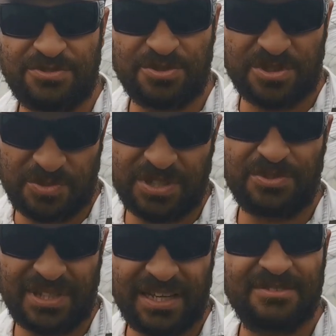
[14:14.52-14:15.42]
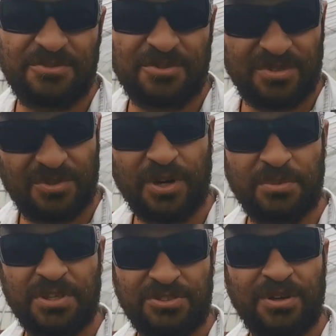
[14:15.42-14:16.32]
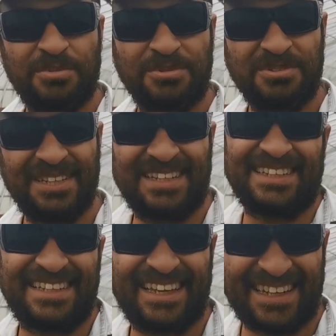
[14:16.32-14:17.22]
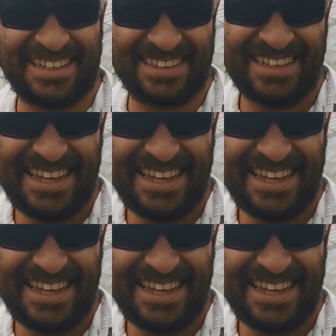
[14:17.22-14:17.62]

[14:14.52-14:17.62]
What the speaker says: through, and we had quite a bit of trouble getting